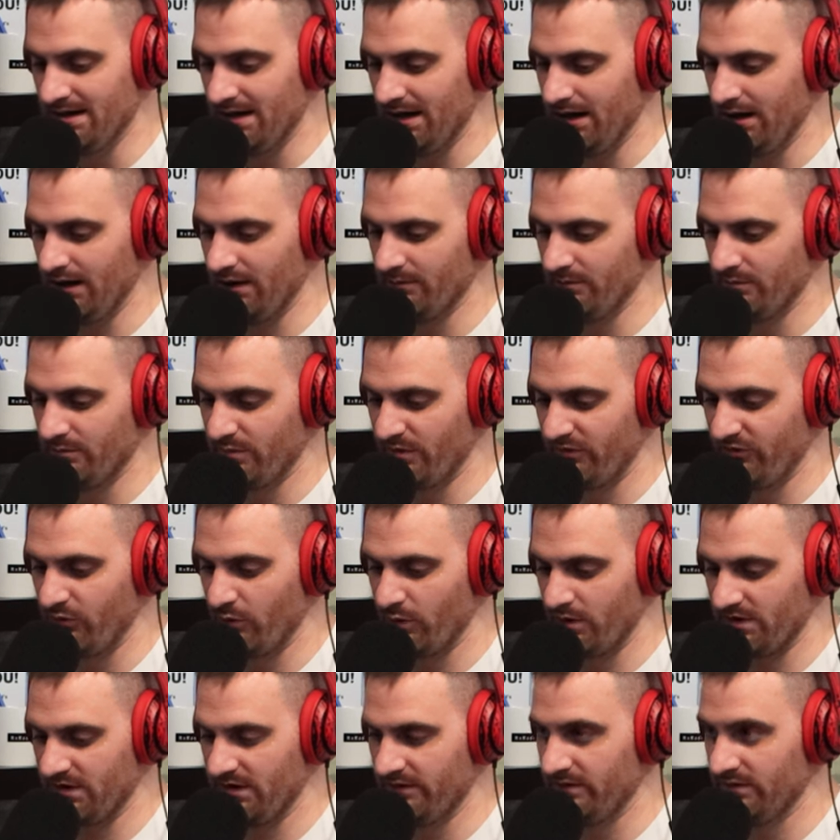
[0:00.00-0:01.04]
um,
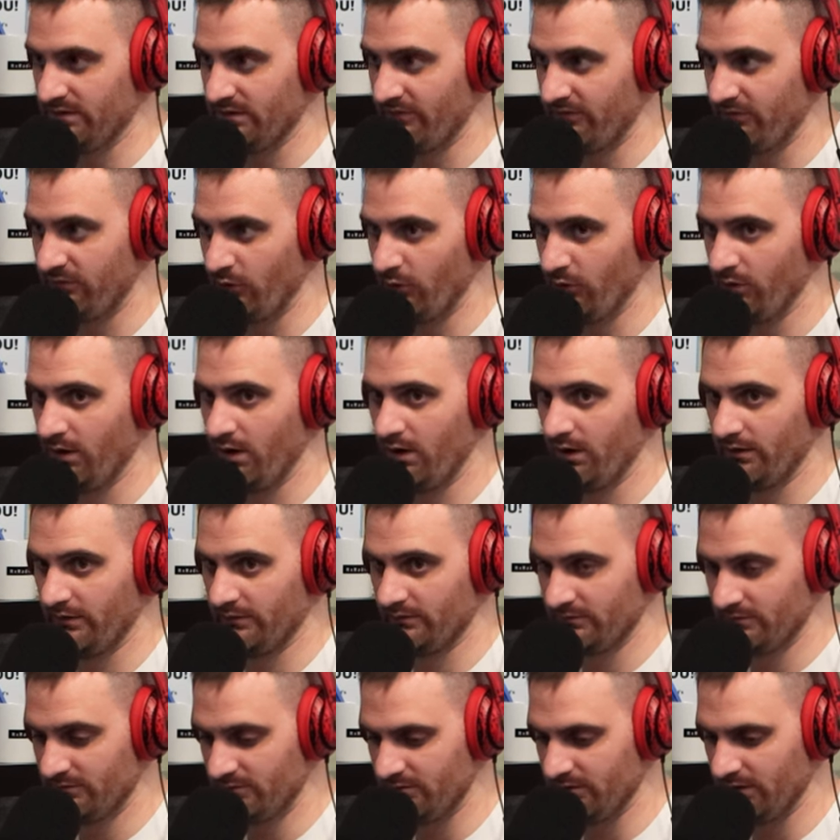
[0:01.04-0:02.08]
before giving the full
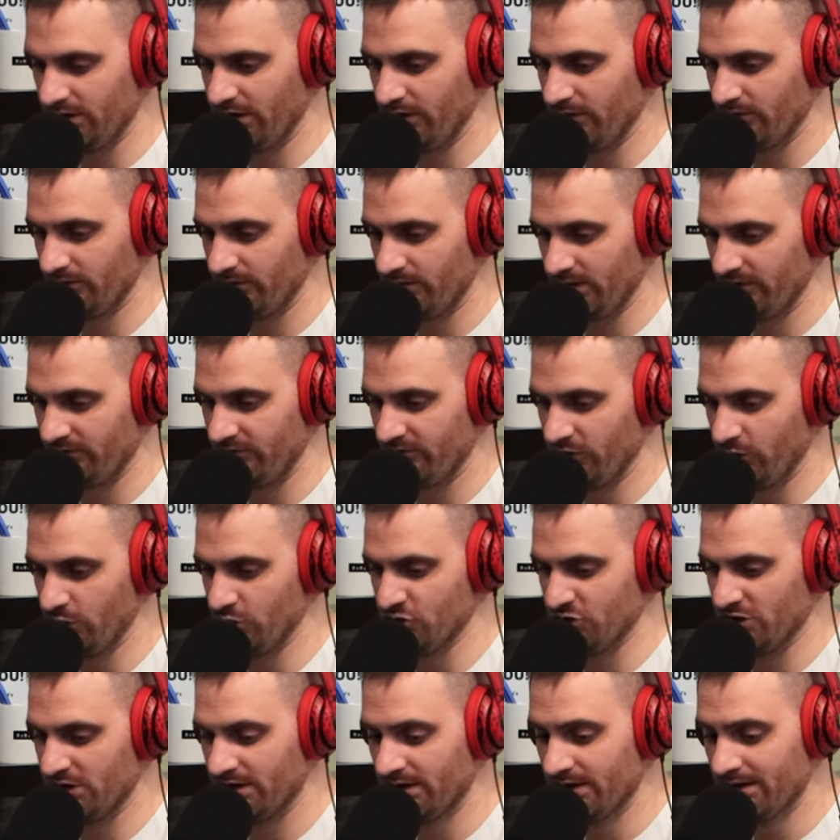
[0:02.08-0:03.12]
on you know
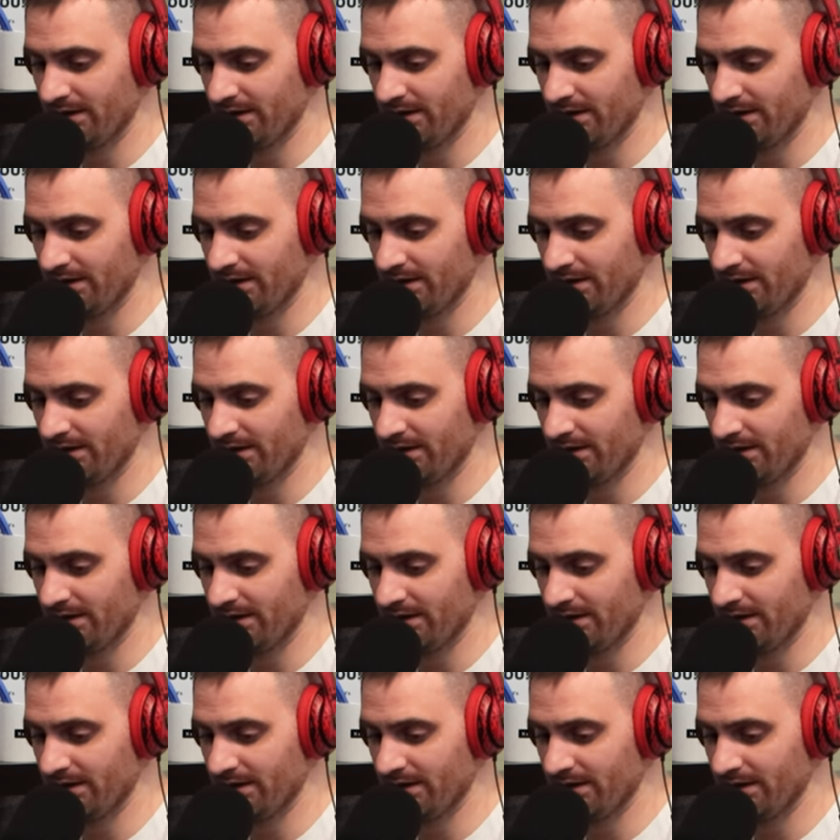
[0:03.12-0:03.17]
infusion,